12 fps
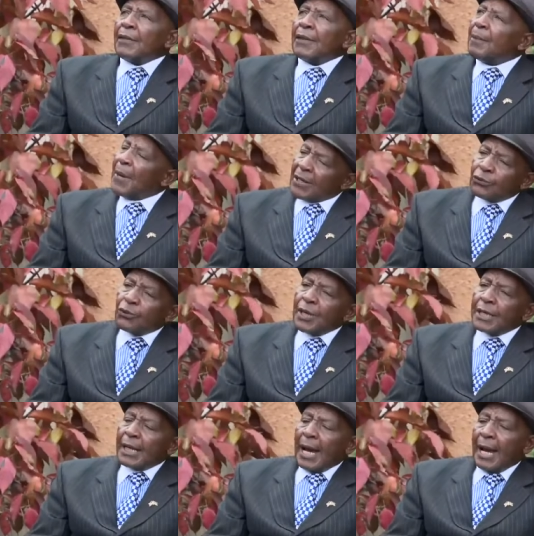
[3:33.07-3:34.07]
the best
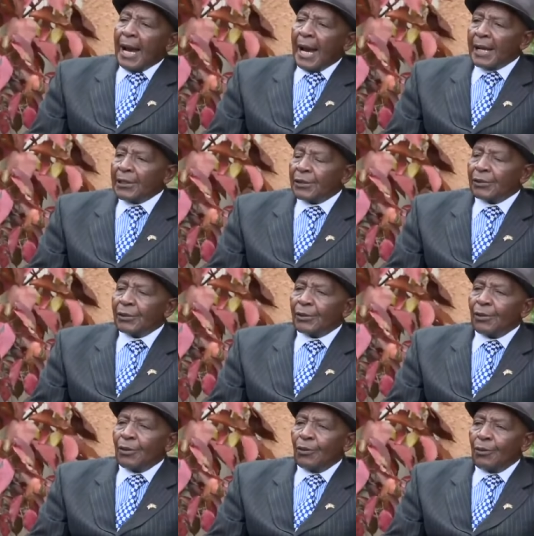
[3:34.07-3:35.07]
training I had
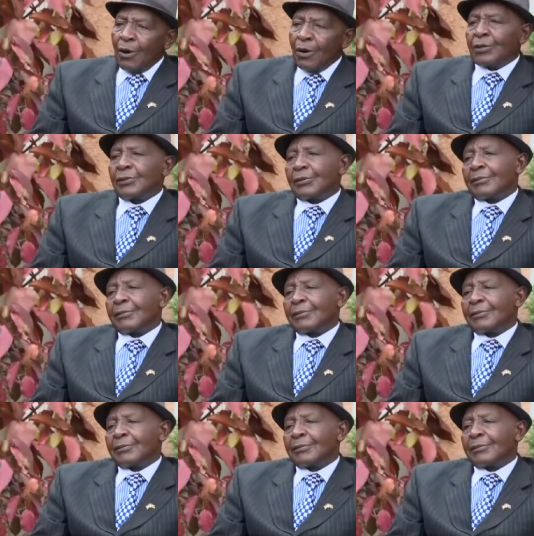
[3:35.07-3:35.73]
was